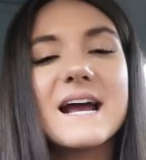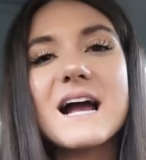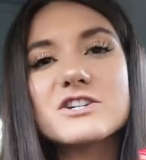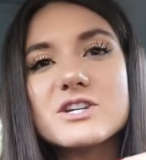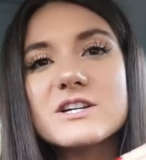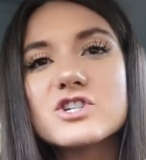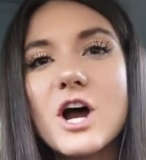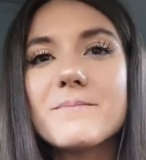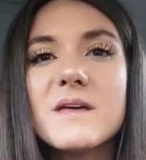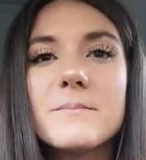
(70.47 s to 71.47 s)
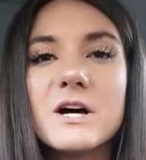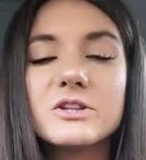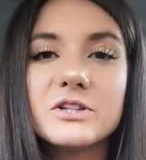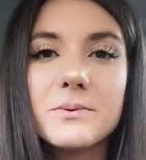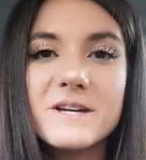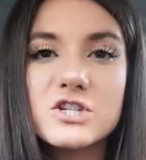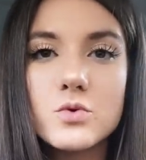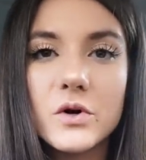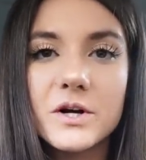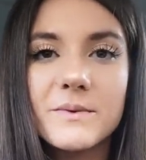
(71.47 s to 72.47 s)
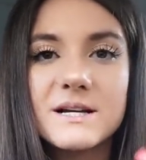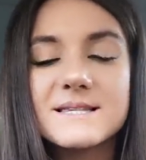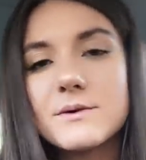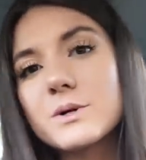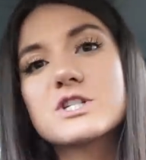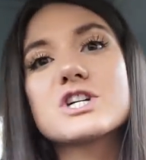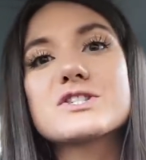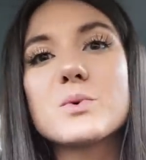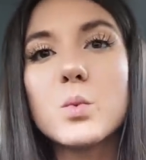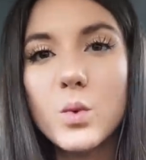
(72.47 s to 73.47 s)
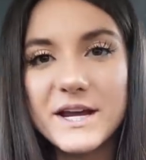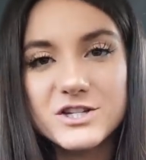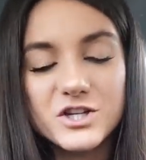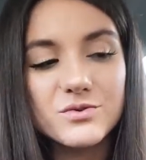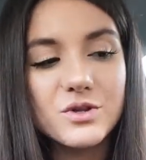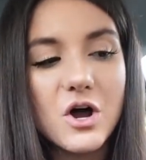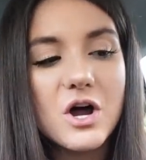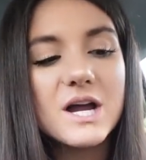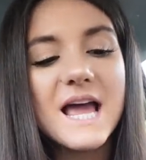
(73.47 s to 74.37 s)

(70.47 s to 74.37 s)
I actually chopped them a little bit shorter because they were just way too long,